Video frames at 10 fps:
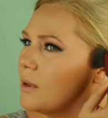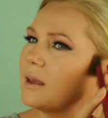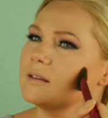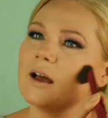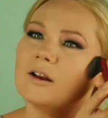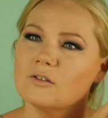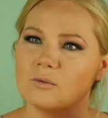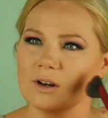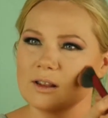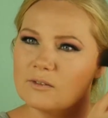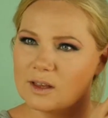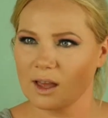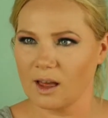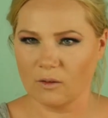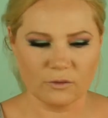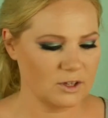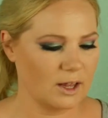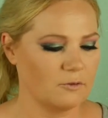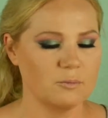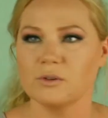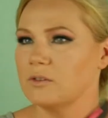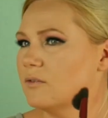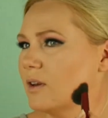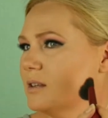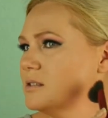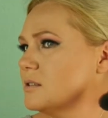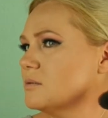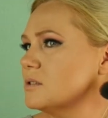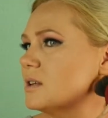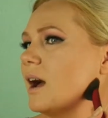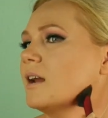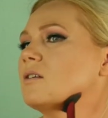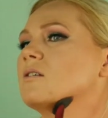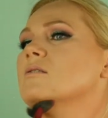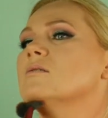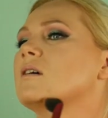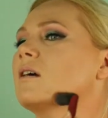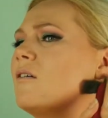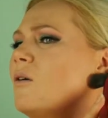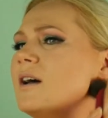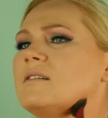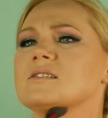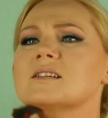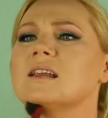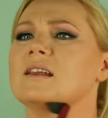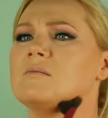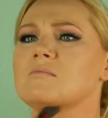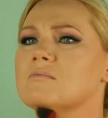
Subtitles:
Because I don't really think elves have puffy face. I don't know. Are all elves skinny?